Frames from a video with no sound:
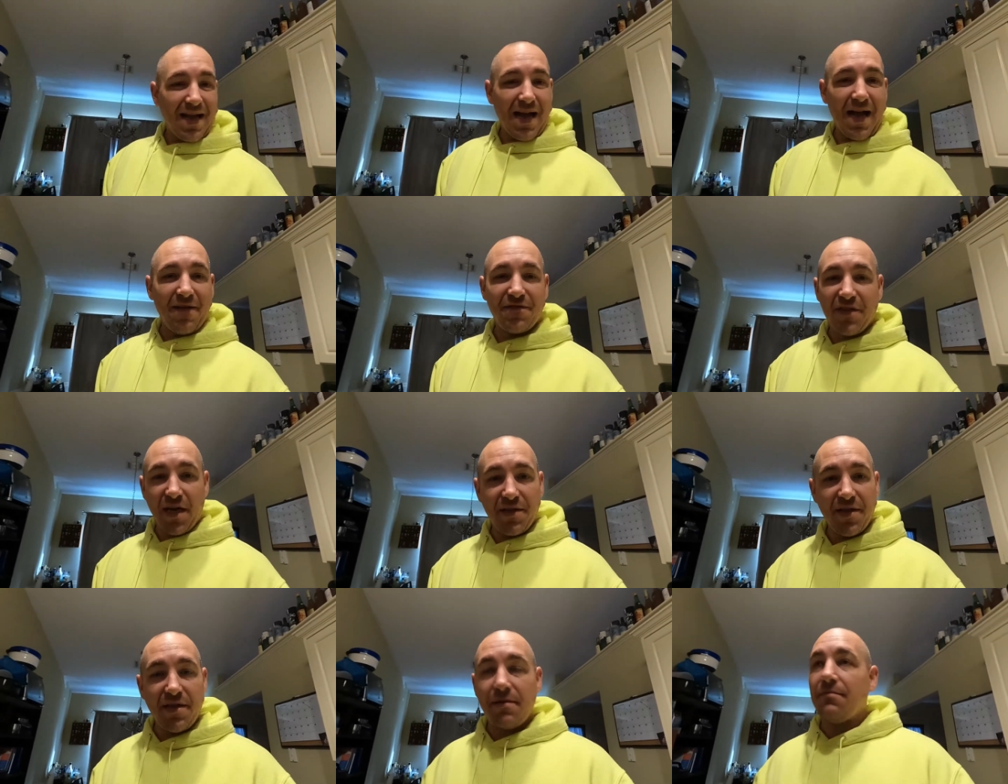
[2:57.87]
I've
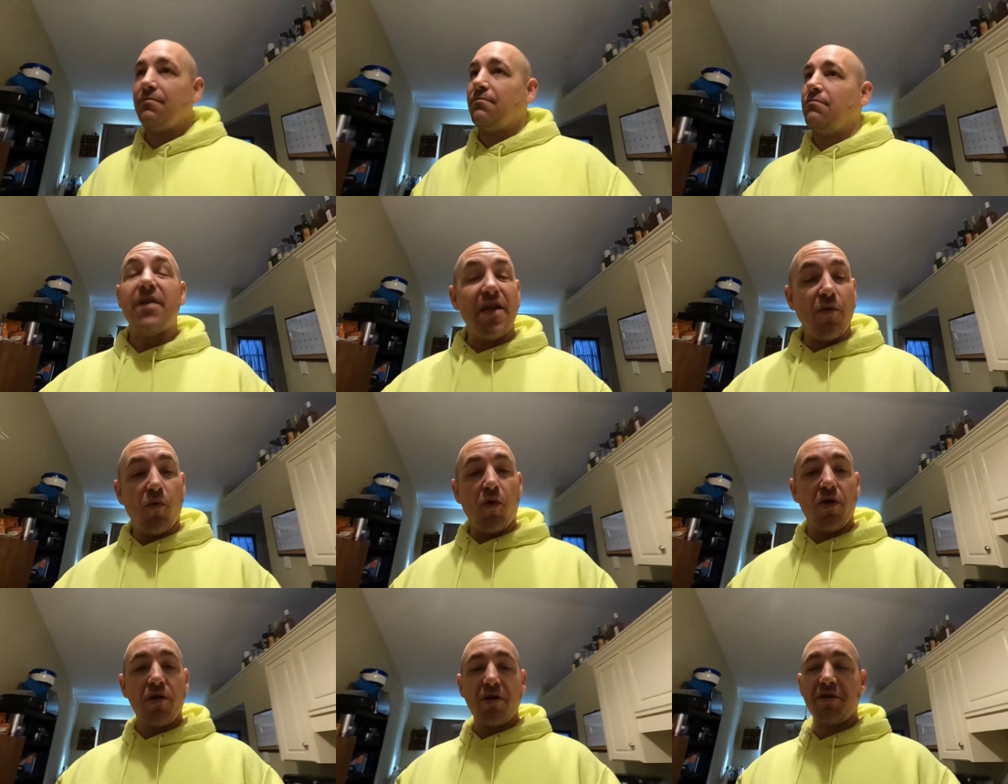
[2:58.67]
done it, it
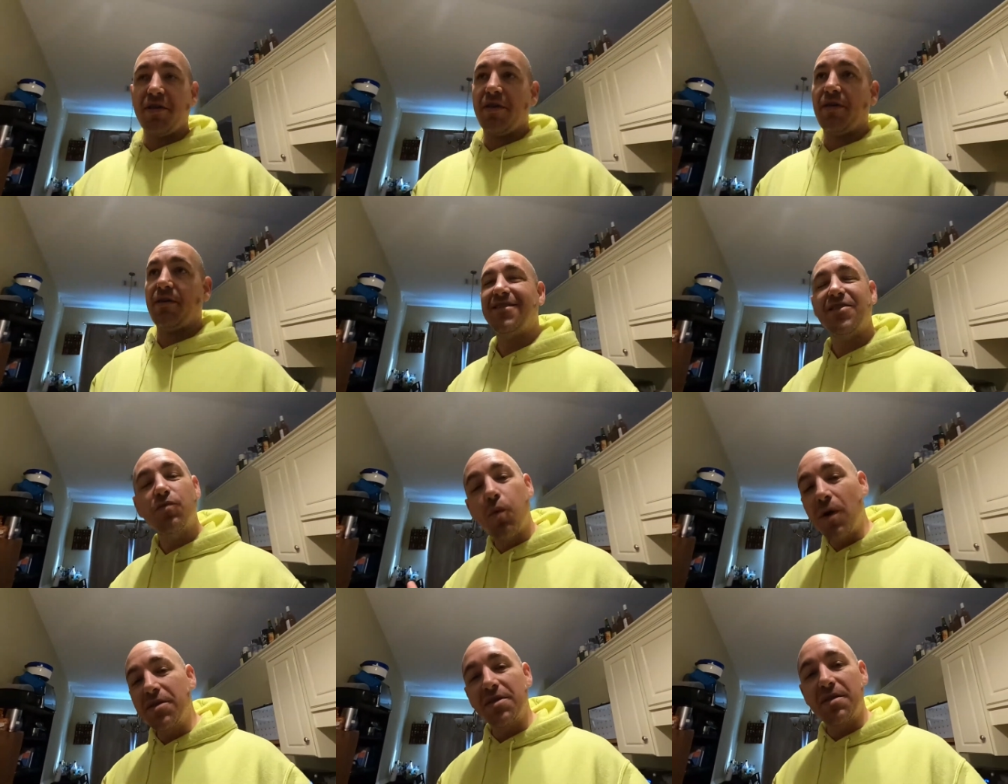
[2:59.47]
worked, just
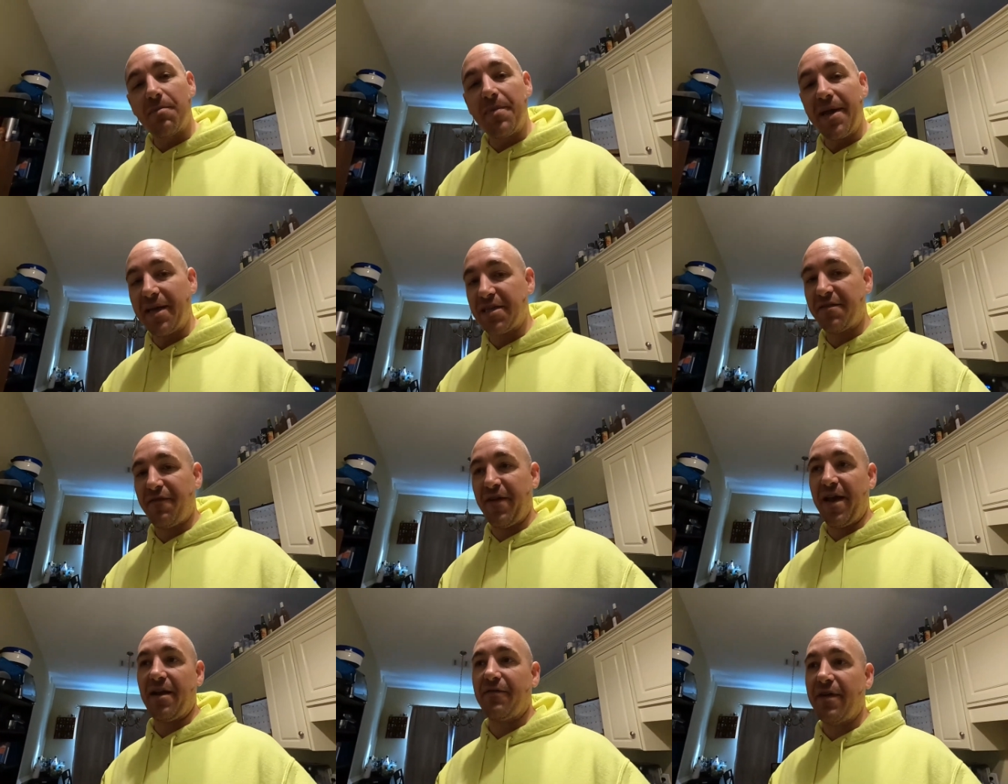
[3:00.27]
wasn't the biggest
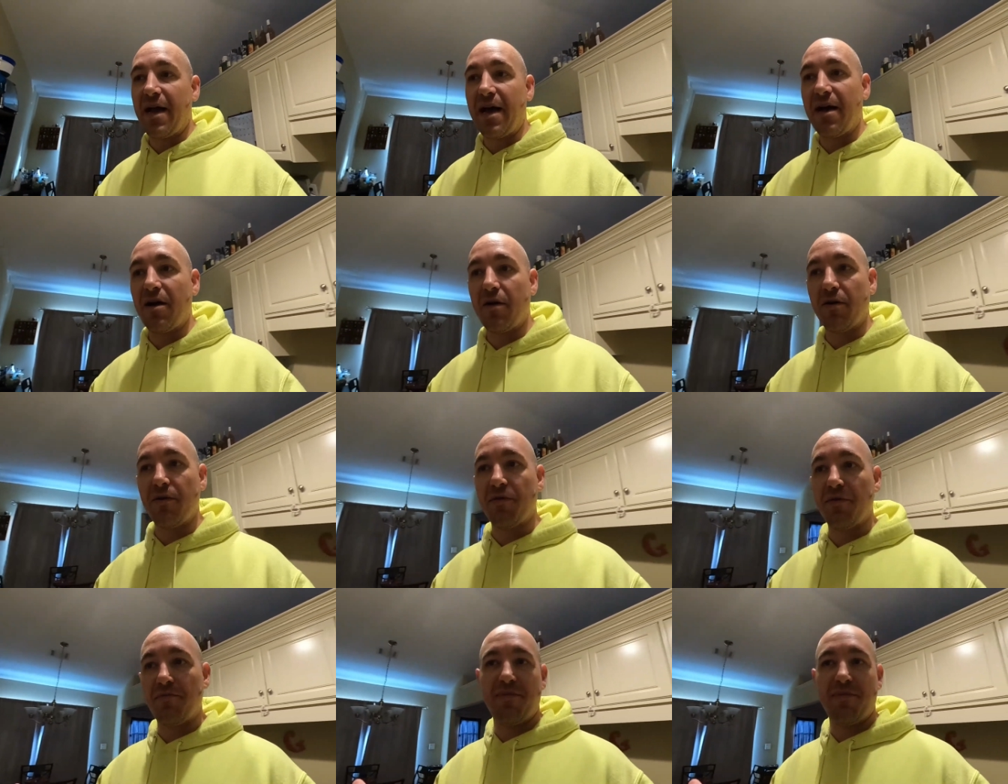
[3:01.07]
fan of how the